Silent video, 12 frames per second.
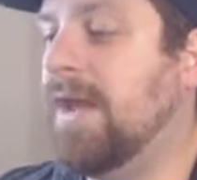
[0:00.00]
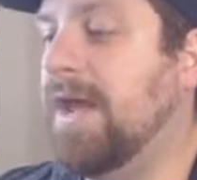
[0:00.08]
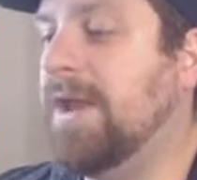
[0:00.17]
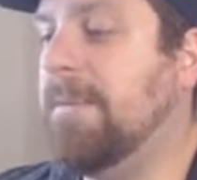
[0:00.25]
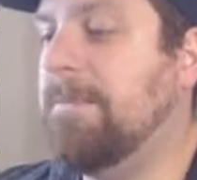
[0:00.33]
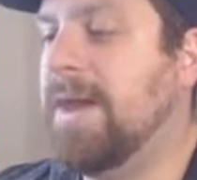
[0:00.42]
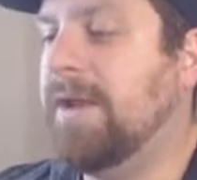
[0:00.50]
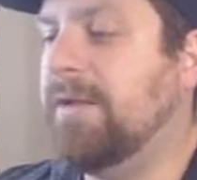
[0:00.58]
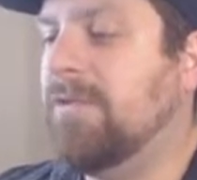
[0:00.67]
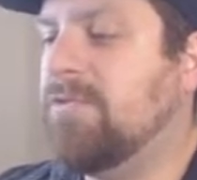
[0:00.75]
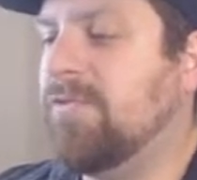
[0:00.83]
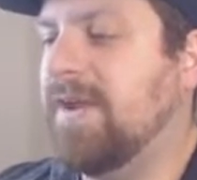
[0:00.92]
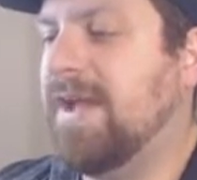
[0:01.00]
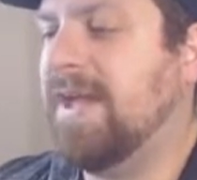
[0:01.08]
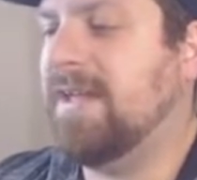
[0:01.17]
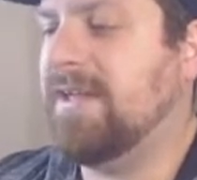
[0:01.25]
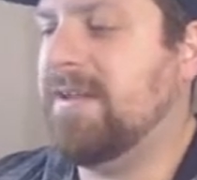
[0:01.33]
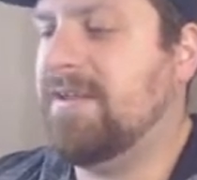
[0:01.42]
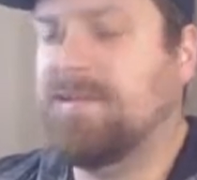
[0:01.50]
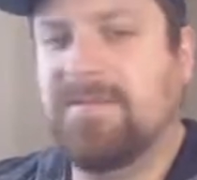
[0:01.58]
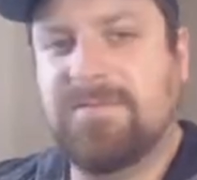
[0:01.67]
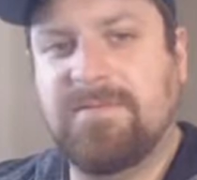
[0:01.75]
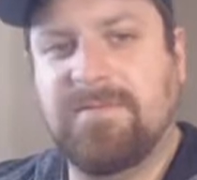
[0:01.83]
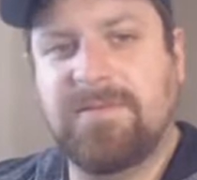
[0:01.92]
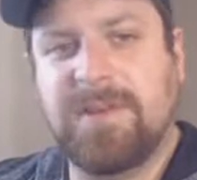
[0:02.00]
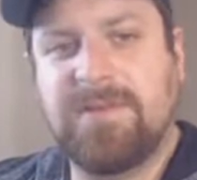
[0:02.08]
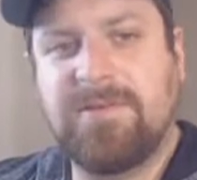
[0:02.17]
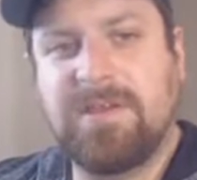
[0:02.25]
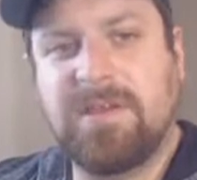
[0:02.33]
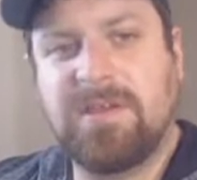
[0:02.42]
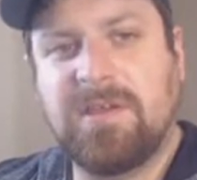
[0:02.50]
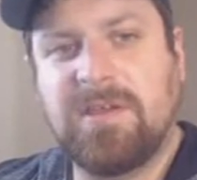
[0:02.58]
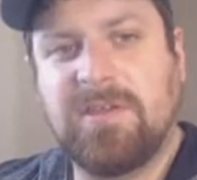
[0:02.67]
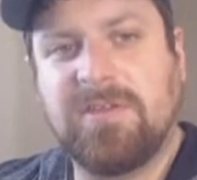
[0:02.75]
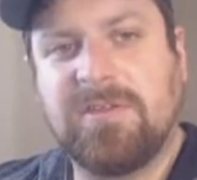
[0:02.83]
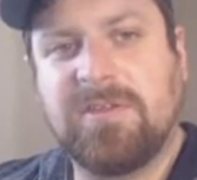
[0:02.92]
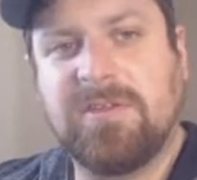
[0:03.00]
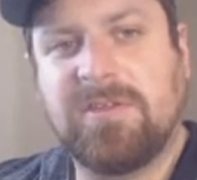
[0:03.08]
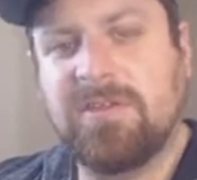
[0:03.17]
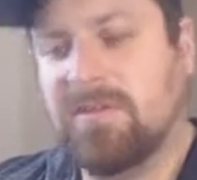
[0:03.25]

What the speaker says: and a Metal Dragon. Very nice.